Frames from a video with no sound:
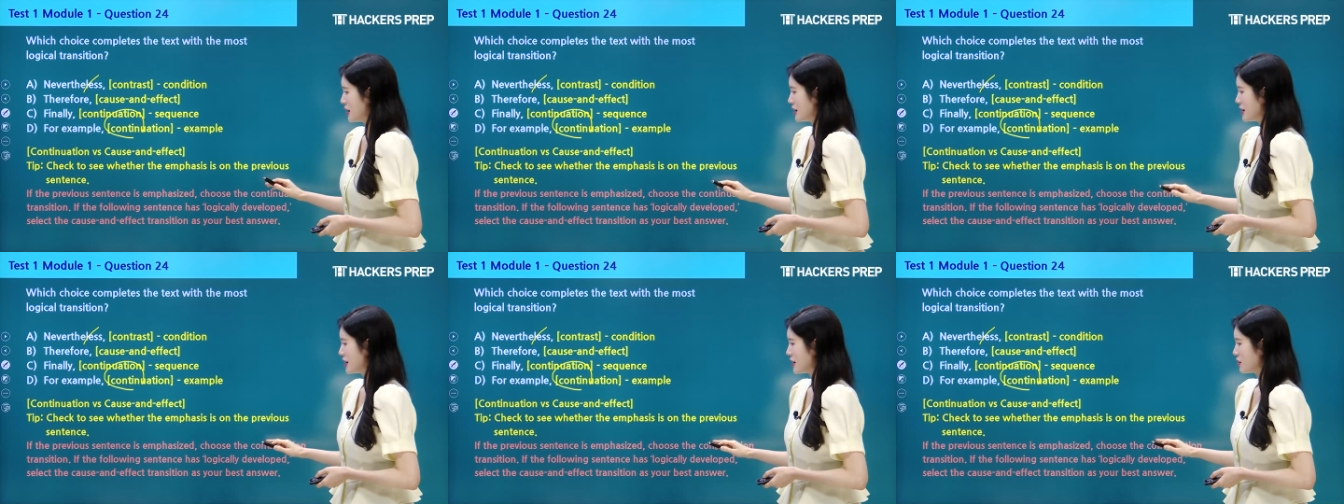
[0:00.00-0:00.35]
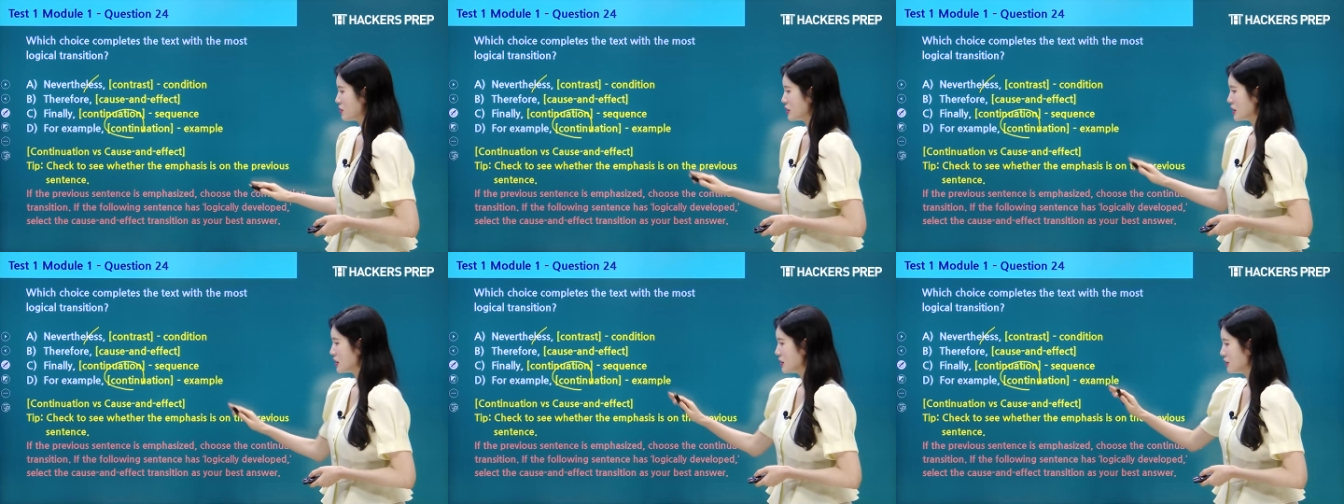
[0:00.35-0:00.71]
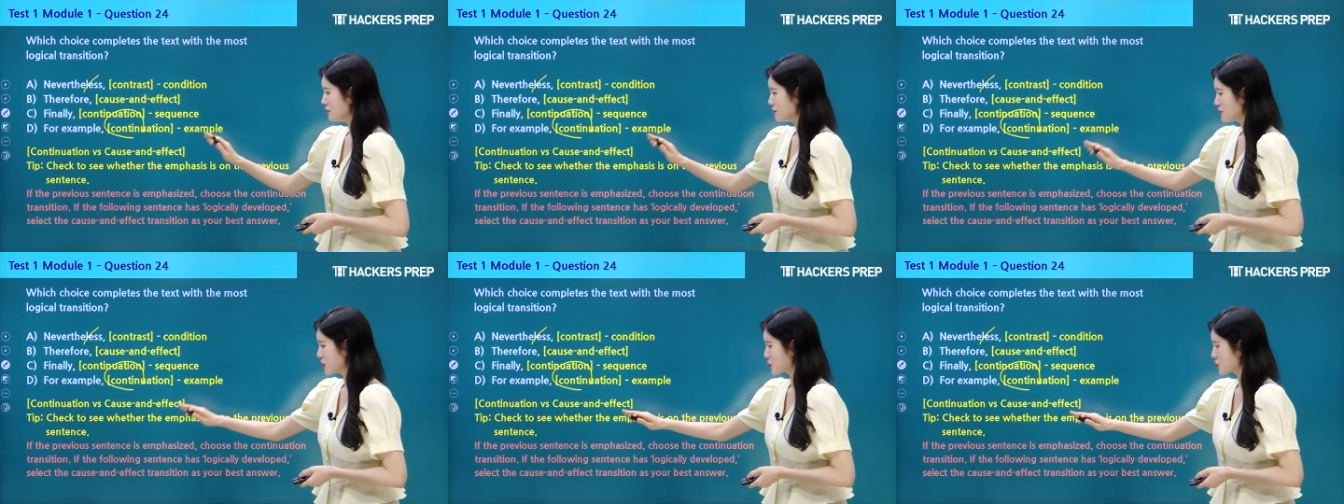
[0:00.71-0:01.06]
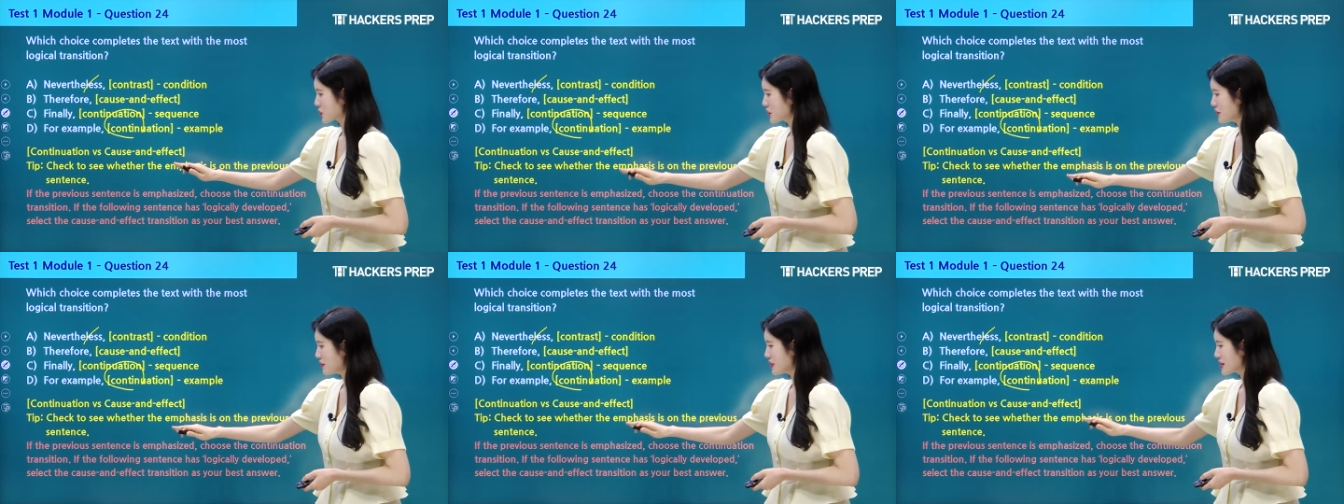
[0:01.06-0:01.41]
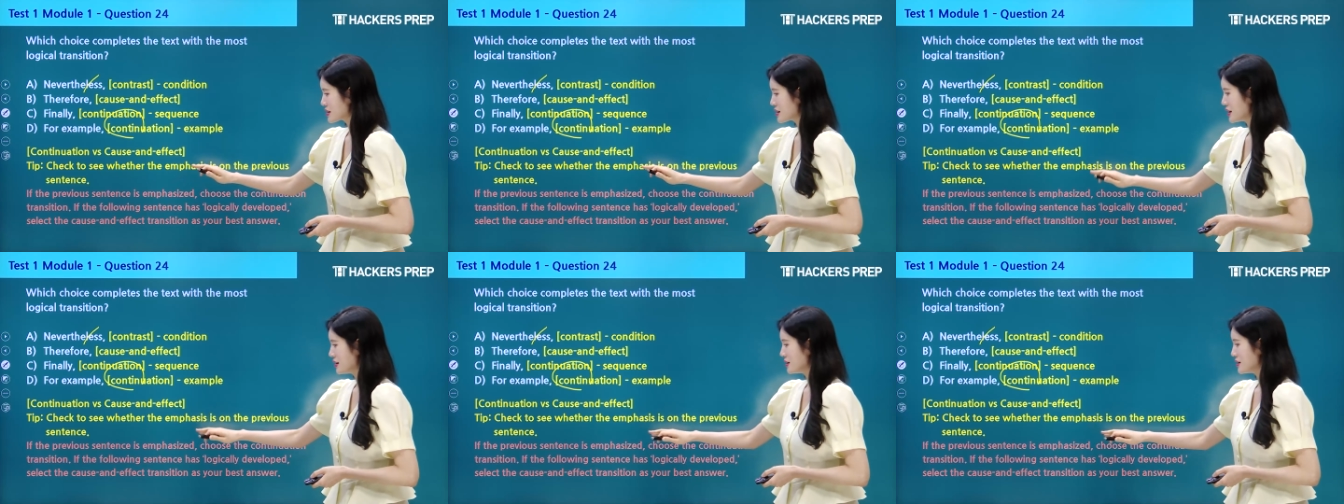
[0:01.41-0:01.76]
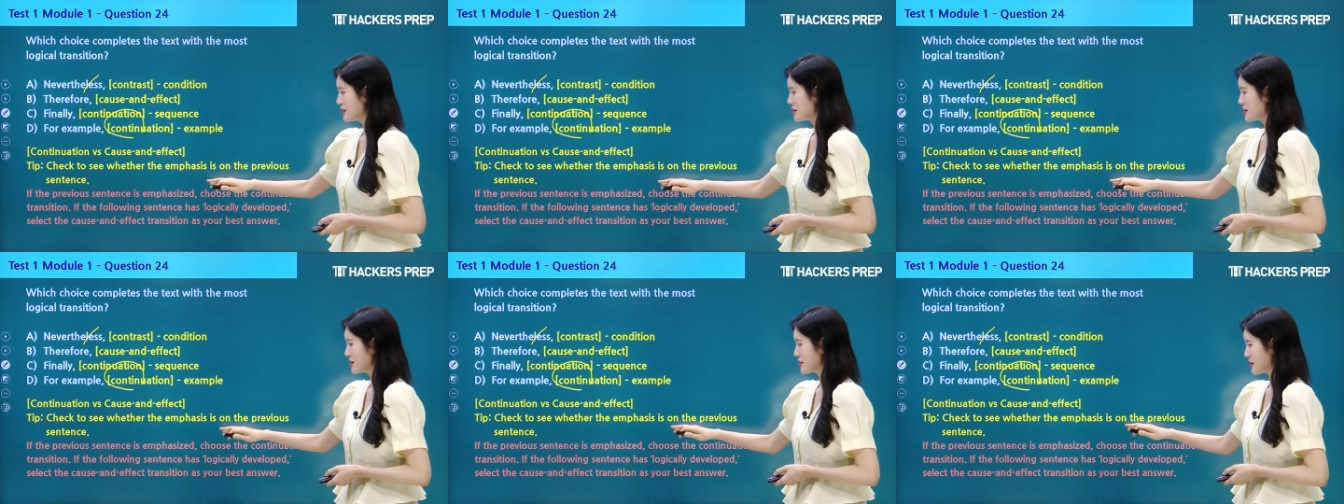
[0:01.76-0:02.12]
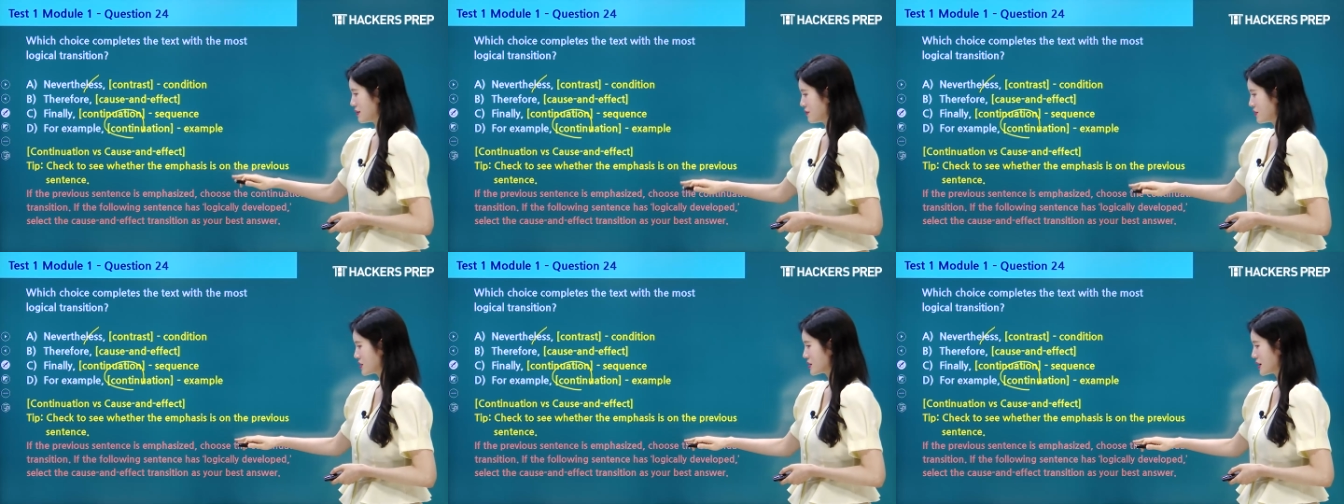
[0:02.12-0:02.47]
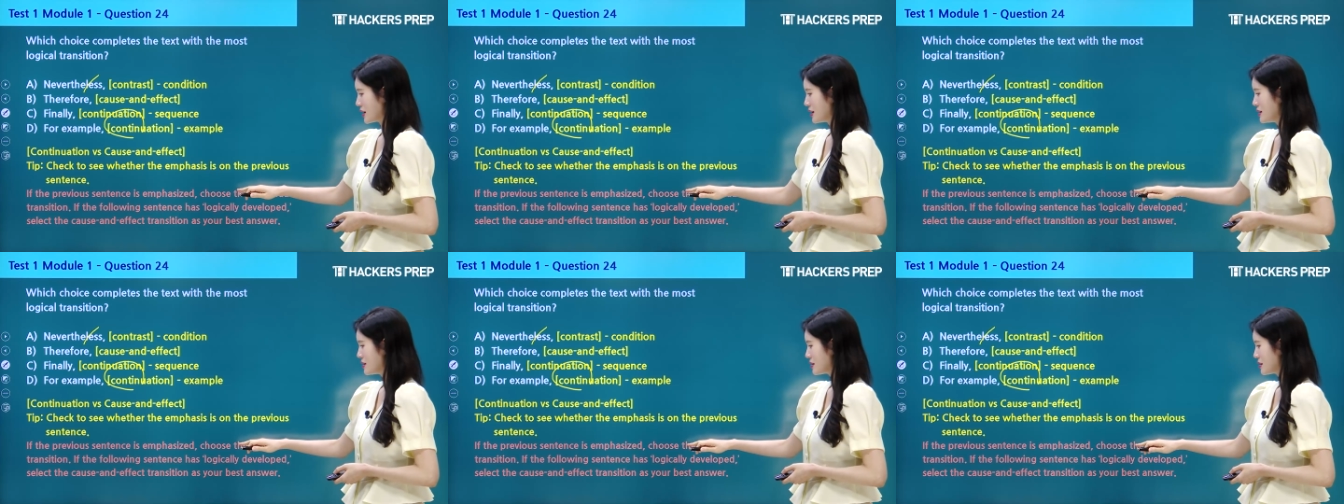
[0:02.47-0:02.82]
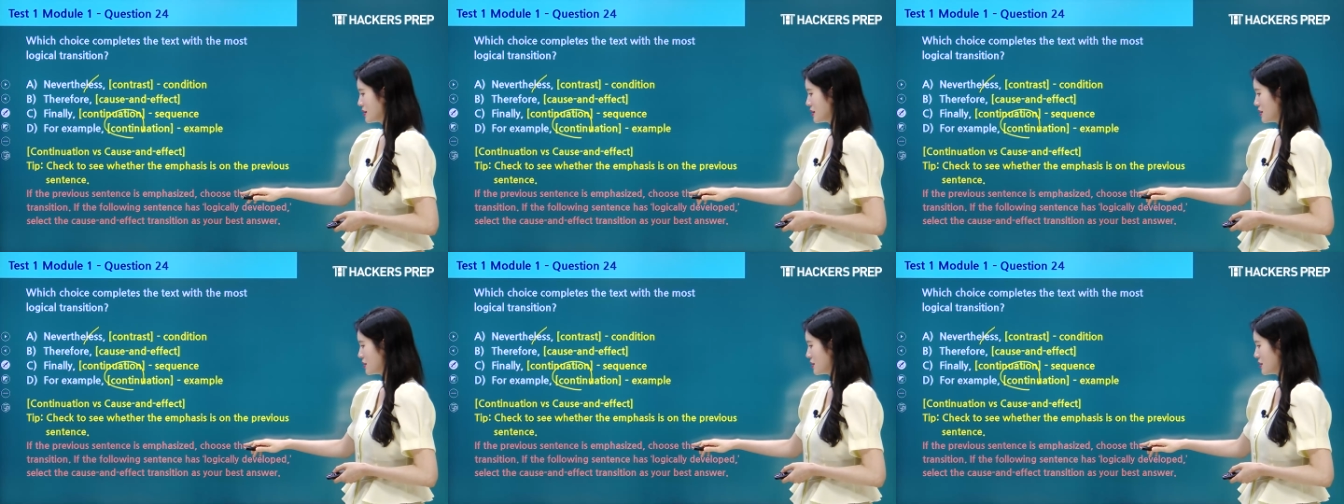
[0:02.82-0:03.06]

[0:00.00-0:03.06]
Now, if the previous sentence is emphasized,